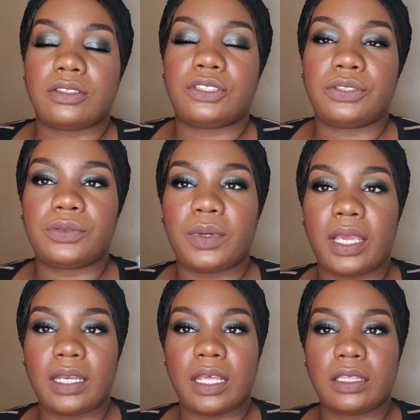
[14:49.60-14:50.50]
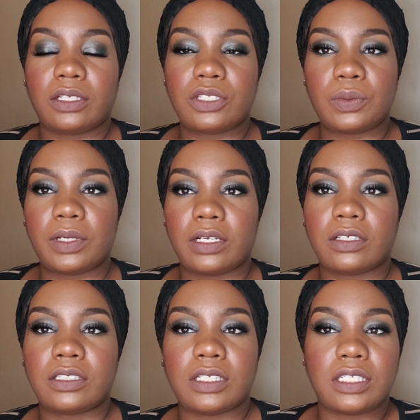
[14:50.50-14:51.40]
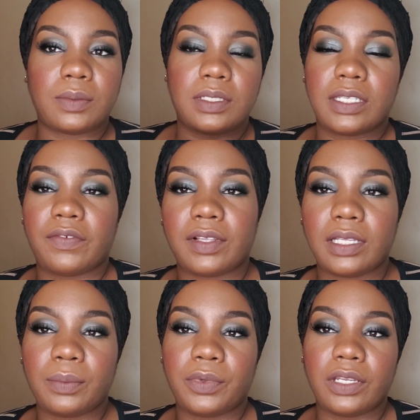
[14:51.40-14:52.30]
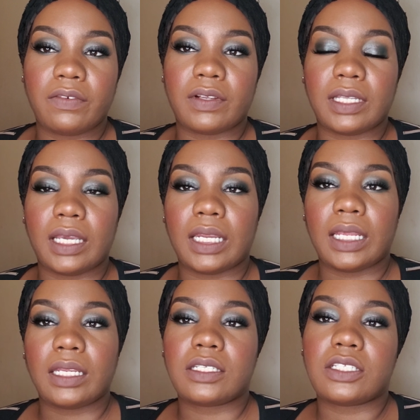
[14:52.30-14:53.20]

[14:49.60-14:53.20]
do another Twitter just specifically beauty related.